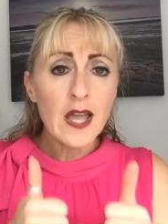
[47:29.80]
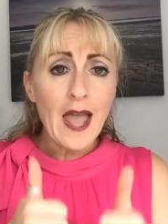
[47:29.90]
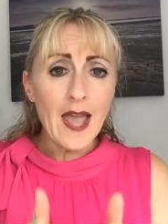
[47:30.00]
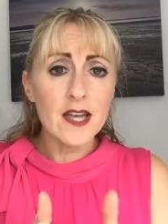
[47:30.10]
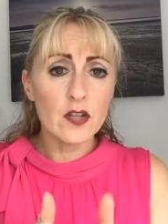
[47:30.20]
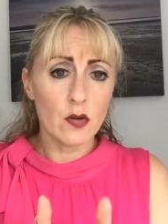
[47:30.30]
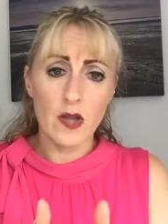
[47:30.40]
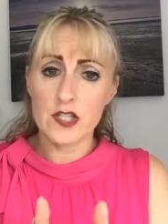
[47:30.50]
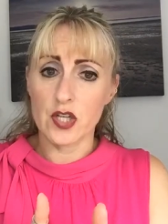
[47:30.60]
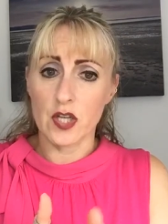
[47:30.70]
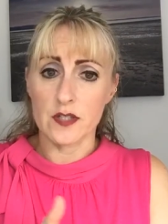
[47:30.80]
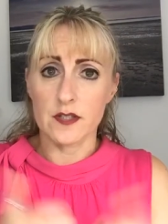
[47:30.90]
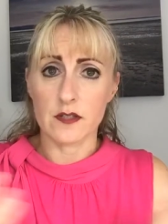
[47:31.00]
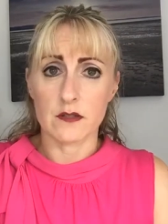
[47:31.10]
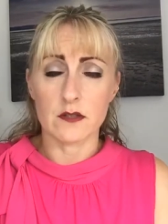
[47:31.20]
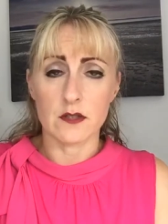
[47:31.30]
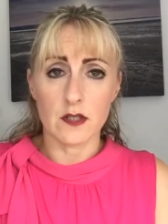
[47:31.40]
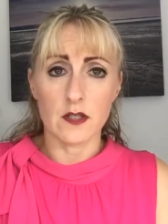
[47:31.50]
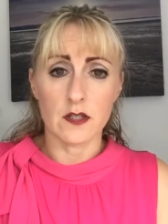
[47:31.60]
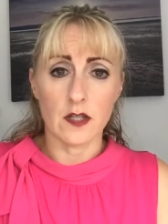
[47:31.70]
Any other questions?
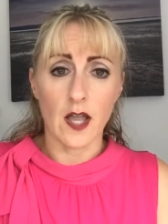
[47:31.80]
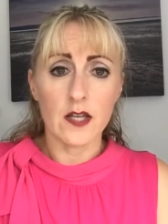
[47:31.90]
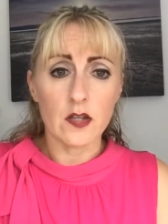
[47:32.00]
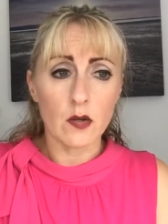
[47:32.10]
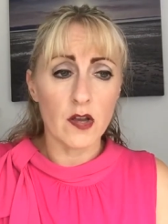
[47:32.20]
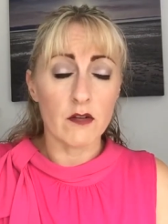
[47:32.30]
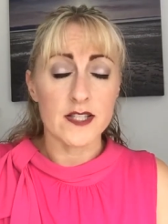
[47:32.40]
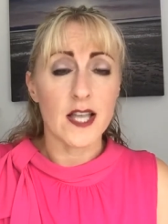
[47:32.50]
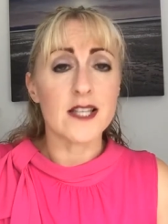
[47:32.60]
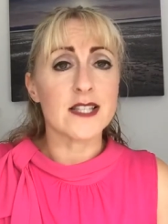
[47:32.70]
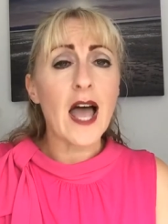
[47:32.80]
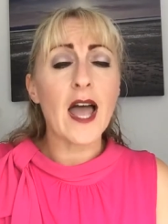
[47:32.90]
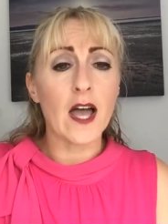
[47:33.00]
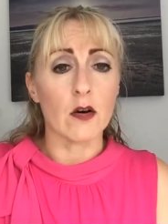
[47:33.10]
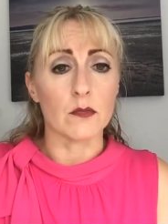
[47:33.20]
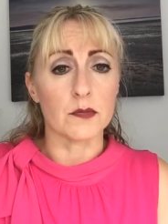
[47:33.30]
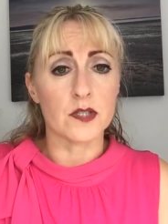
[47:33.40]
Any other queries? Has that helped?